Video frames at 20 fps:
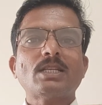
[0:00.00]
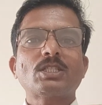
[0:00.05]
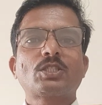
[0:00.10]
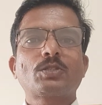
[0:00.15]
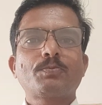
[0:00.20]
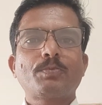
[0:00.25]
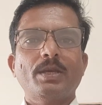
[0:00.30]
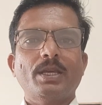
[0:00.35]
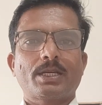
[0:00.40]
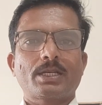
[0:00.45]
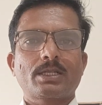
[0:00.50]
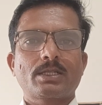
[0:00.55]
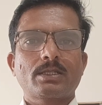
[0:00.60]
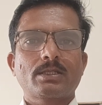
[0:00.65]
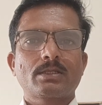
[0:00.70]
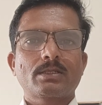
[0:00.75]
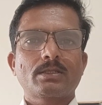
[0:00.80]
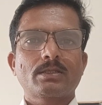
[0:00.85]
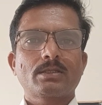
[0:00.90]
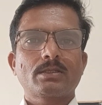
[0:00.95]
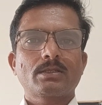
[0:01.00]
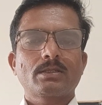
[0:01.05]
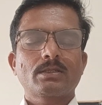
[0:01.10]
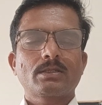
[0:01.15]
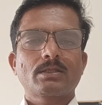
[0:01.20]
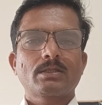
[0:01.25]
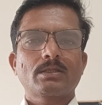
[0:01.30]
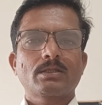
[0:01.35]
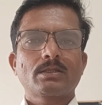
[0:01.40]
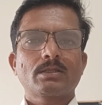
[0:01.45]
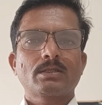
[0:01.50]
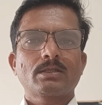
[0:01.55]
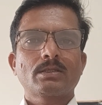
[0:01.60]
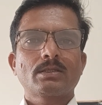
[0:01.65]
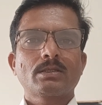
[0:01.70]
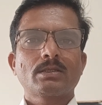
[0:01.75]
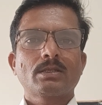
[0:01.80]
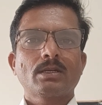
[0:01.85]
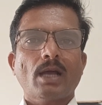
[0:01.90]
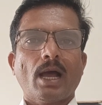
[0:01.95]
speak.
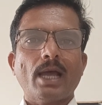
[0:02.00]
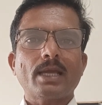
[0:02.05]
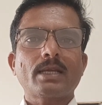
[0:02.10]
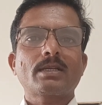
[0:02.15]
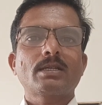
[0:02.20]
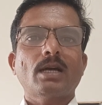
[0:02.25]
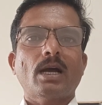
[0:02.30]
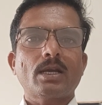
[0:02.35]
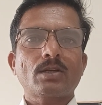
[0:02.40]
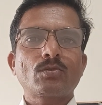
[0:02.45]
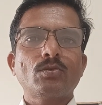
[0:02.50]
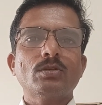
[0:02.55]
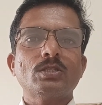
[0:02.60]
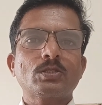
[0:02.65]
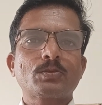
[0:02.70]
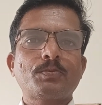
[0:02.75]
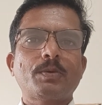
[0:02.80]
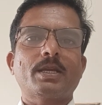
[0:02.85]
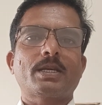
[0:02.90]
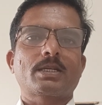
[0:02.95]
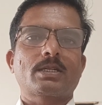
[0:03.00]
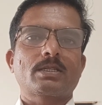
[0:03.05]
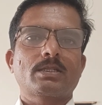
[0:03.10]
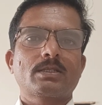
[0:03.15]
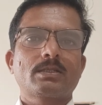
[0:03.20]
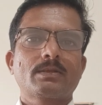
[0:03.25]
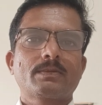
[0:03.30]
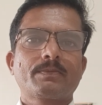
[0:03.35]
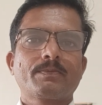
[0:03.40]
I could speak.